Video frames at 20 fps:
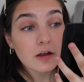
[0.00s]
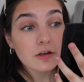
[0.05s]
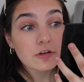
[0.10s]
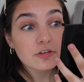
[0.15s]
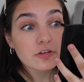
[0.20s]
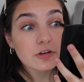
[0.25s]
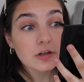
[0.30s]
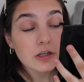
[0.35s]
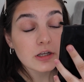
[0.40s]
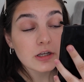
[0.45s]

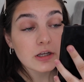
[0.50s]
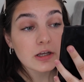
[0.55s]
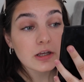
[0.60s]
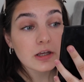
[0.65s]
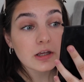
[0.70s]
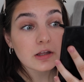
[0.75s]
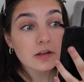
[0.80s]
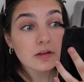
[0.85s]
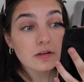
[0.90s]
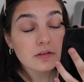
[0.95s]
She
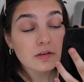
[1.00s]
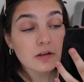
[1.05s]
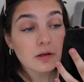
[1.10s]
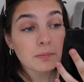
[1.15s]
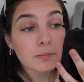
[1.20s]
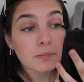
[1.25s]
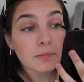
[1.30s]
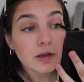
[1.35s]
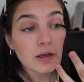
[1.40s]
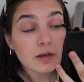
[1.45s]
is
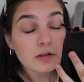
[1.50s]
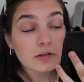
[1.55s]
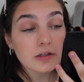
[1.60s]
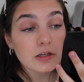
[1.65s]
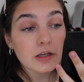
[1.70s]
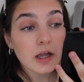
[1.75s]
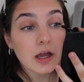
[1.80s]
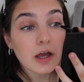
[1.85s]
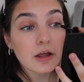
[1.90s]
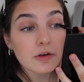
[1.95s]

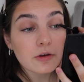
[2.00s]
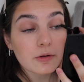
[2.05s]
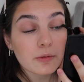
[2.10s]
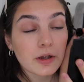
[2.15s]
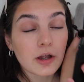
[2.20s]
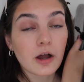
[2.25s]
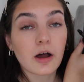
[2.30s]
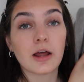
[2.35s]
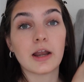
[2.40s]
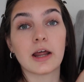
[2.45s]
amazing at
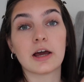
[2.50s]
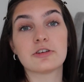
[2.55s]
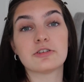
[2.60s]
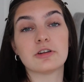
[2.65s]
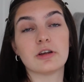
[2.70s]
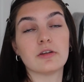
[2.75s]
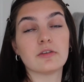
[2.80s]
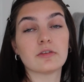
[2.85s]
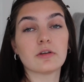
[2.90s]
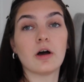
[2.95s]
doing
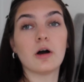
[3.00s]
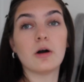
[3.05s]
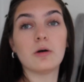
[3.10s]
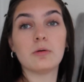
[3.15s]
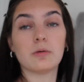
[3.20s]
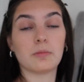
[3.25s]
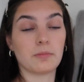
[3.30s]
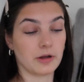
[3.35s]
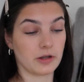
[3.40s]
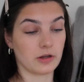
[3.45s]
eyelashes.
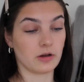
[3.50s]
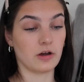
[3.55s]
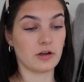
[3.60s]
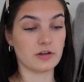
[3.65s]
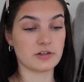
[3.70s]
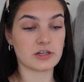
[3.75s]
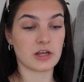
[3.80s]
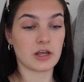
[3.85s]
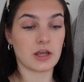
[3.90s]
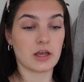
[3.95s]
Oh my
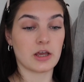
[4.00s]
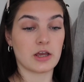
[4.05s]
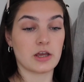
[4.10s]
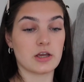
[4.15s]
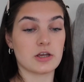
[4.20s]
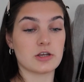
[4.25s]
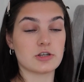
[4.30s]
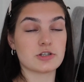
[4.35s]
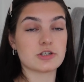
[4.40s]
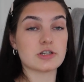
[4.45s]
god.
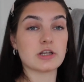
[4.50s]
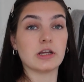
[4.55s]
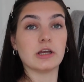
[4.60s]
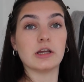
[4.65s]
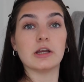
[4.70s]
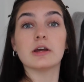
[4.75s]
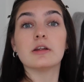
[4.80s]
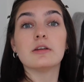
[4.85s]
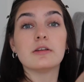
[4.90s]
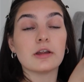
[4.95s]

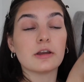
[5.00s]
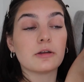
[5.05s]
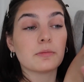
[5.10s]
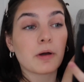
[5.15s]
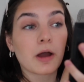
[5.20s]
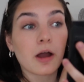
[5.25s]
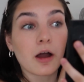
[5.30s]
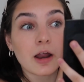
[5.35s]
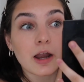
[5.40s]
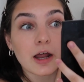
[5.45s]
She did
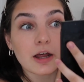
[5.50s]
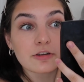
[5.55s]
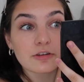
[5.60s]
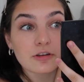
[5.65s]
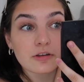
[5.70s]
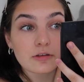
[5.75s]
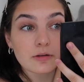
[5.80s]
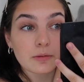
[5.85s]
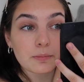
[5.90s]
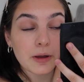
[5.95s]
my
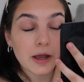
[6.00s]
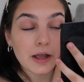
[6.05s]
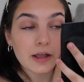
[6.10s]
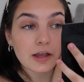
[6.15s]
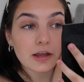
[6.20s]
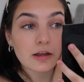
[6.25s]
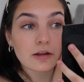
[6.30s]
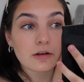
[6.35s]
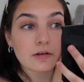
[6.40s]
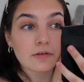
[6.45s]
eyelashes
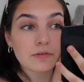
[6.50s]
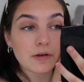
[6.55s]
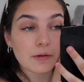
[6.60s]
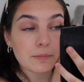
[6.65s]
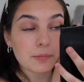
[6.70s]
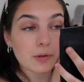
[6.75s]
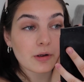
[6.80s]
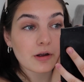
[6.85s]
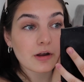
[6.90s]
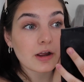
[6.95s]
back in
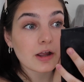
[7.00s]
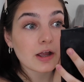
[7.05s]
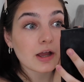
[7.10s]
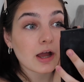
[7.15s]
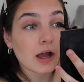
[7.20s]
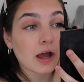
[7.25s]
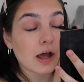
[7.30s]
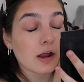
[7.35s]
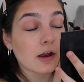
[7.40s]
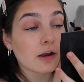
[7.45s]
February
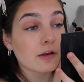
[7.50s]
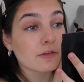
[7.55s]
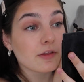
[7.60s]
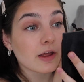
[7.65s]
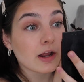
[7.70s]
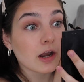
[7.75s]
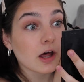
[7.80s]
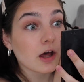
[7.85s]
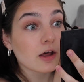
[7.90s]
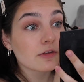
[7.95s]
and
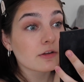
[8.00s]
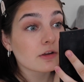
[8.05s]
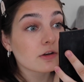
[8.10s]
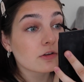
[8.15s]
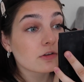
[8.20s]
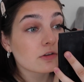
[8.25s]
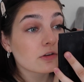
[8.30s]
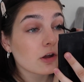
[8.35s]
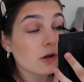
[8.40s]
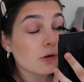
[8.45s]
they lasted
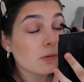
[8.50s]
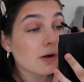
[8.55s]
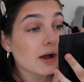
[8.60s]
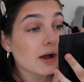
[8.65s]
so